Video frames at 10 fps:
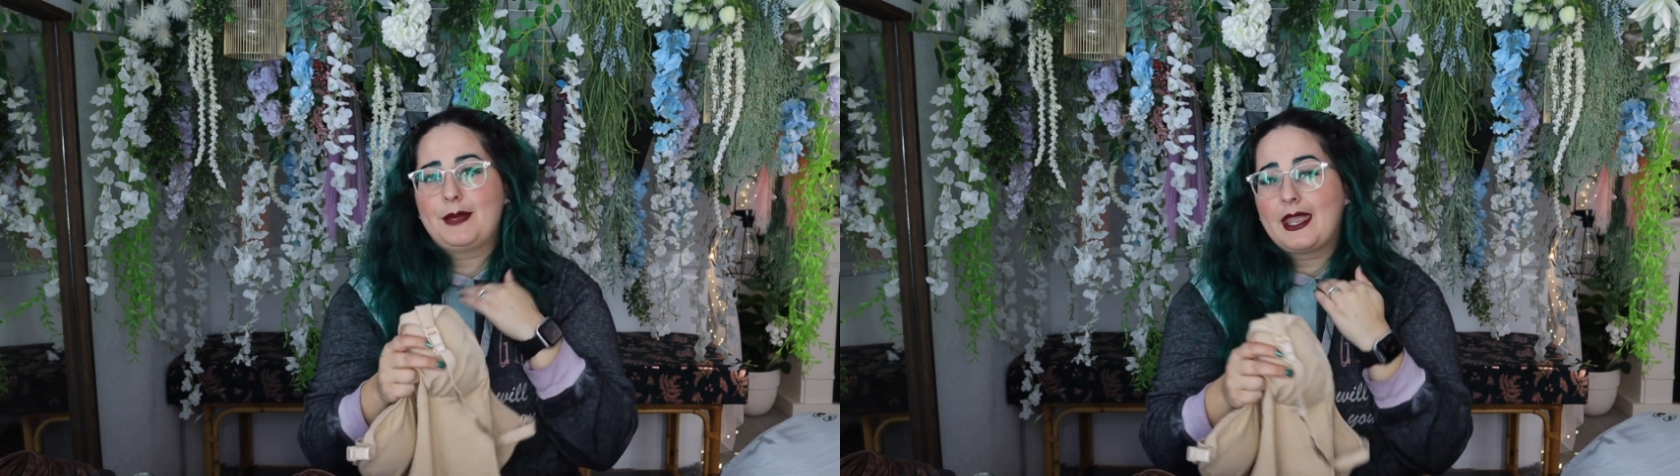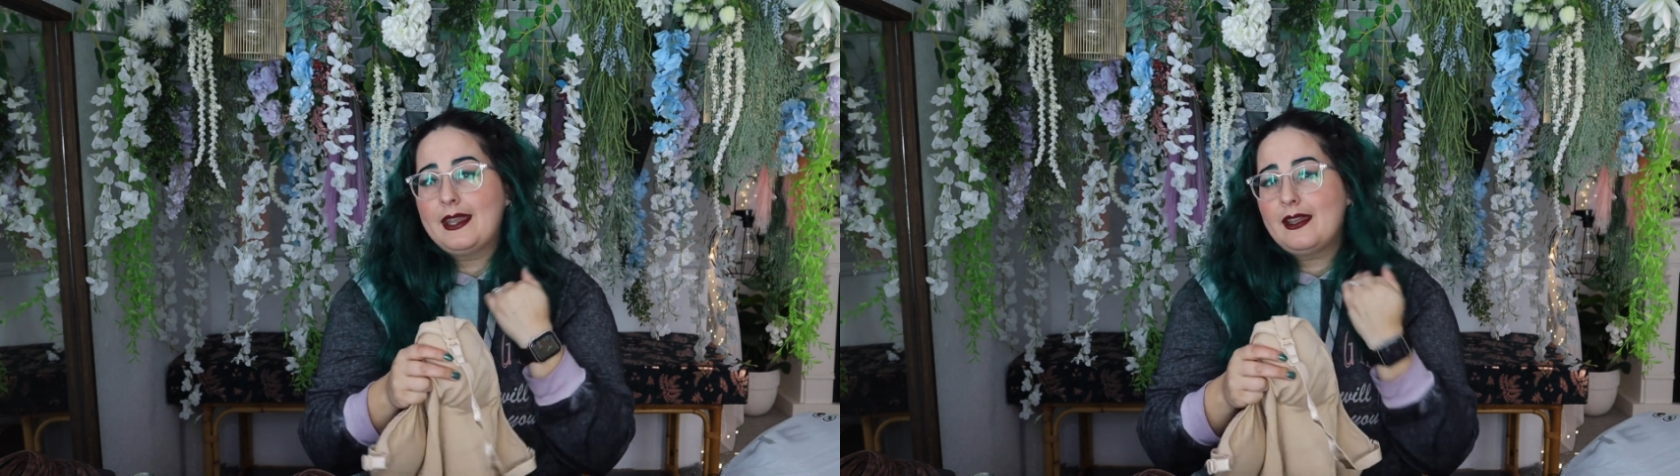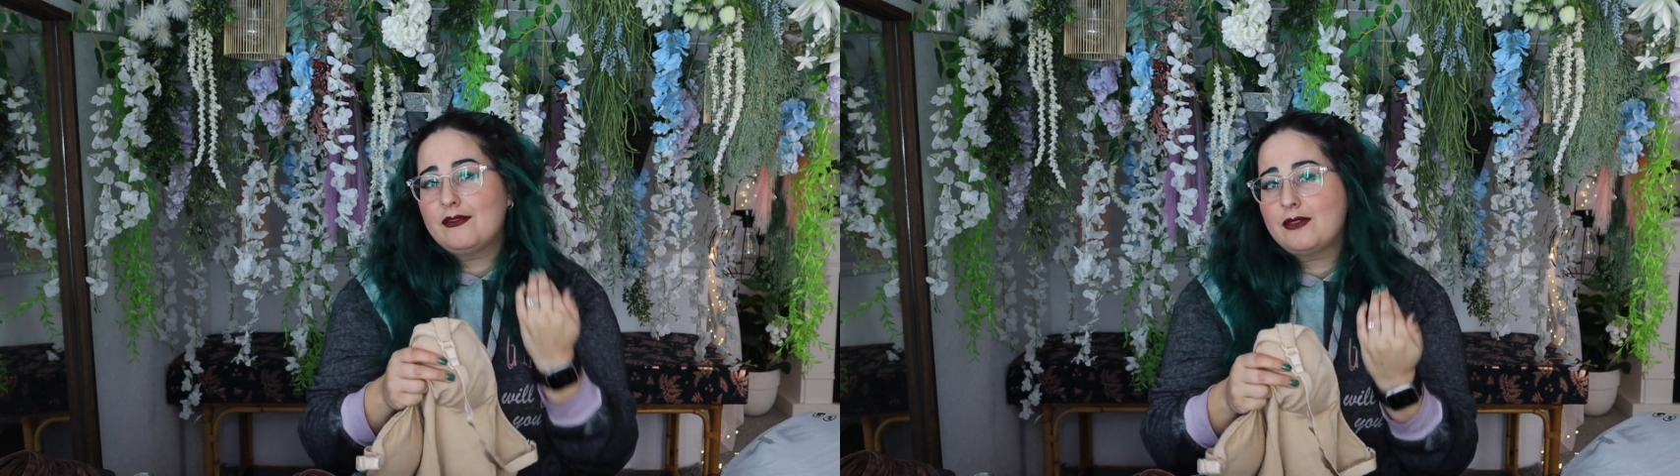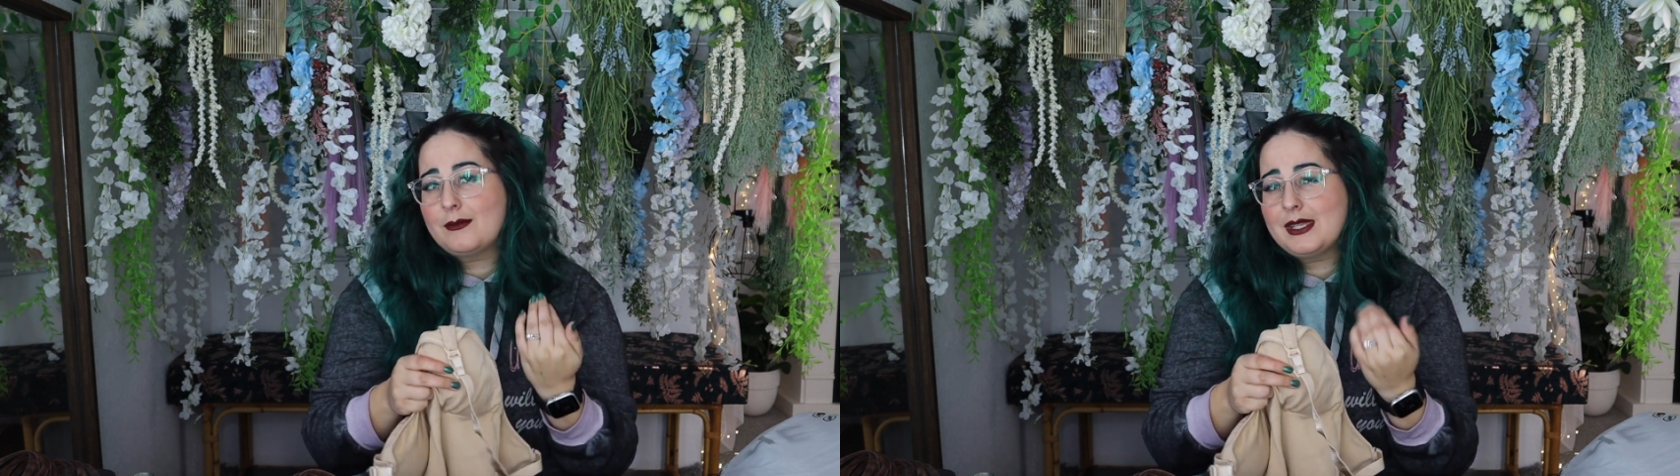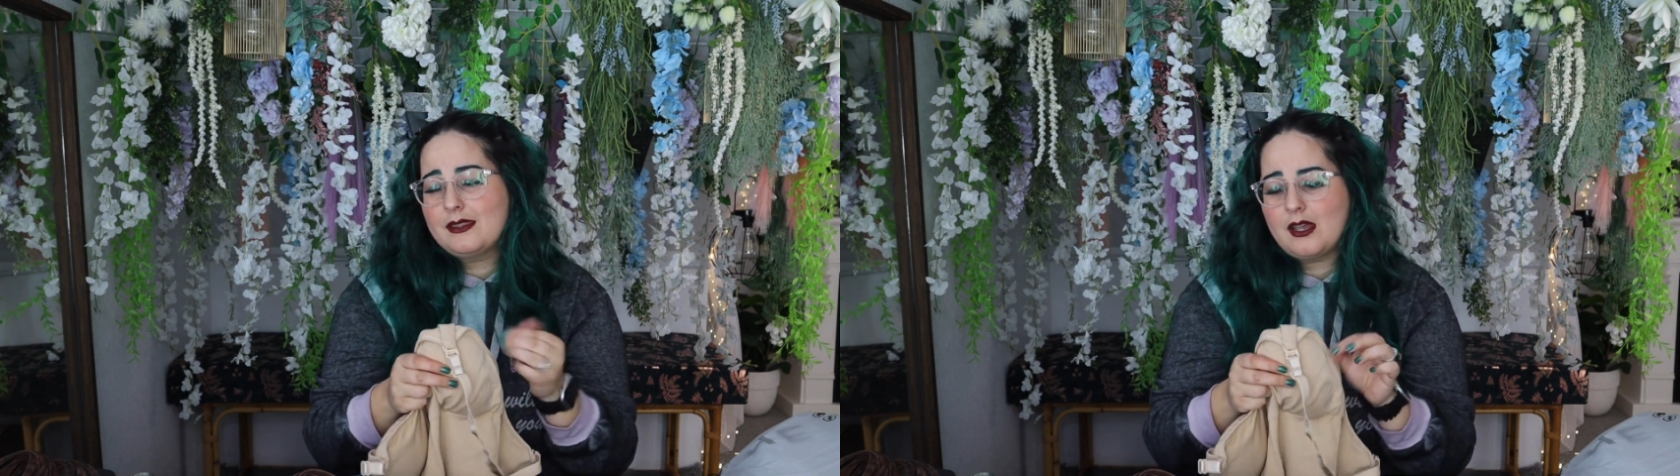big enough
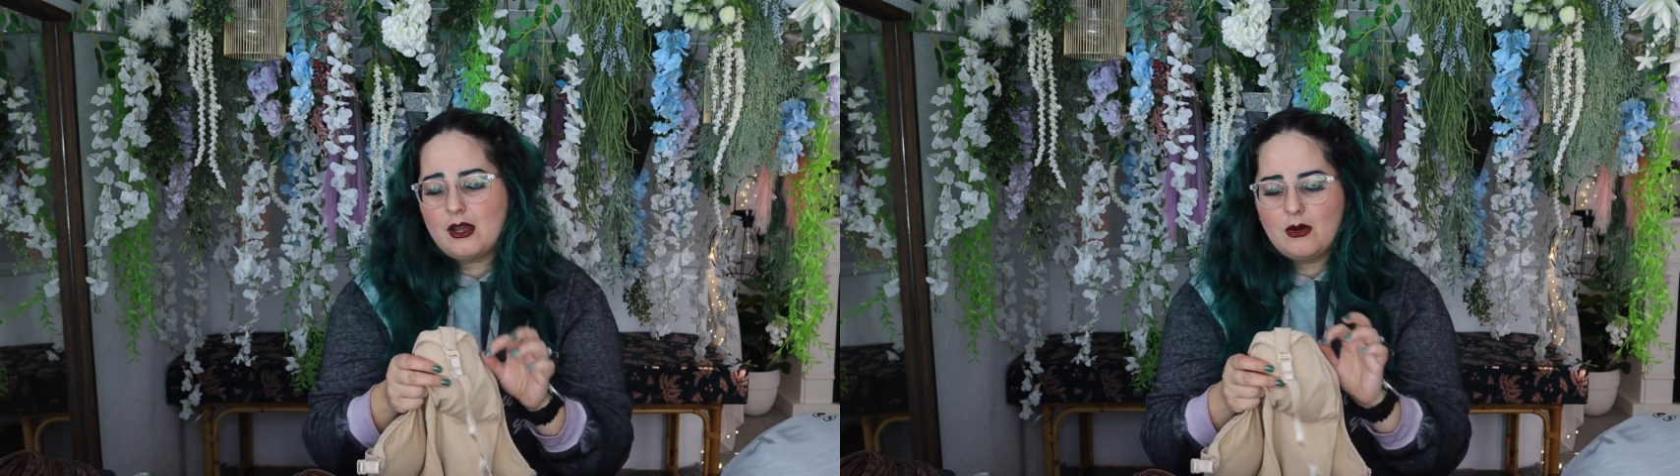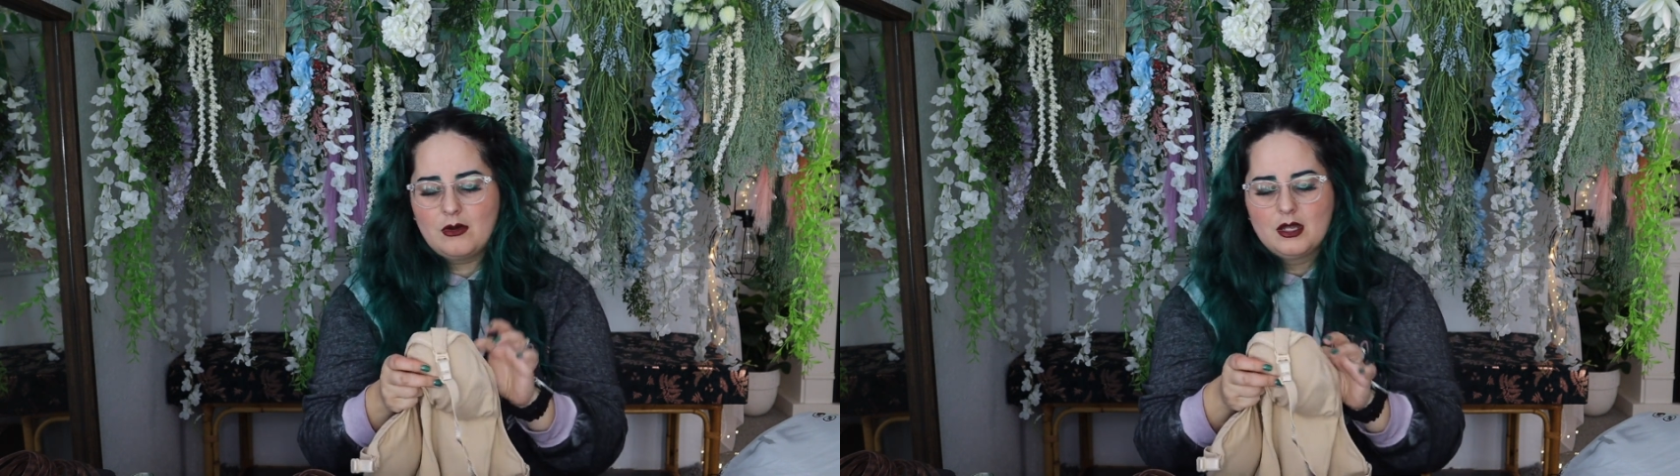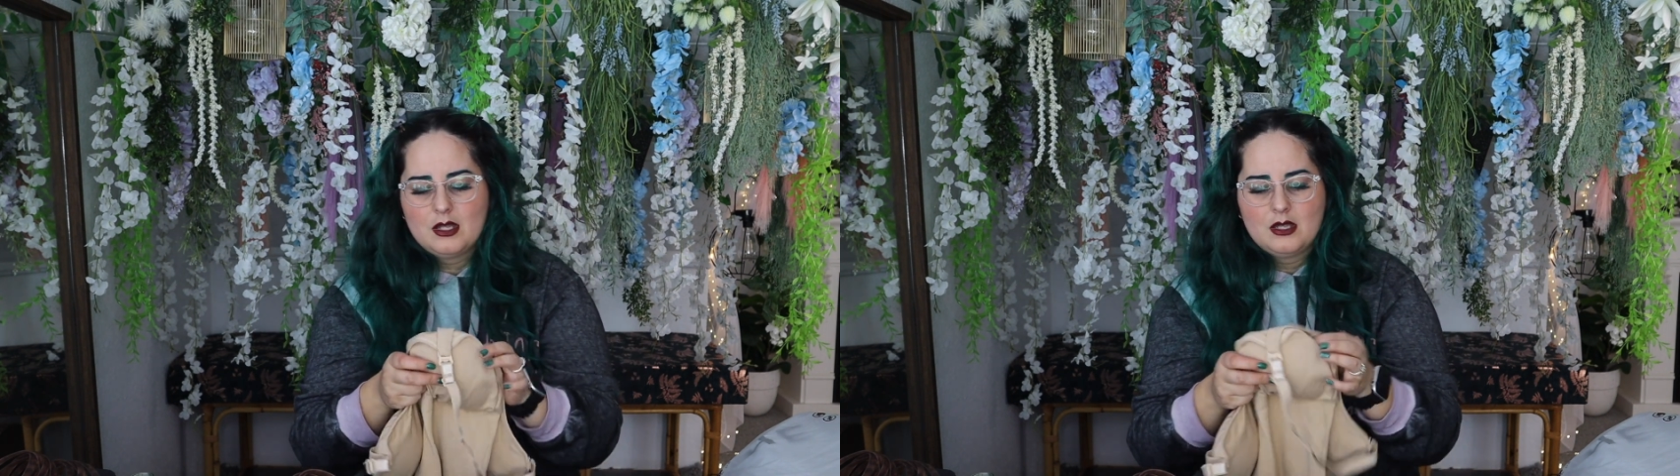for me though.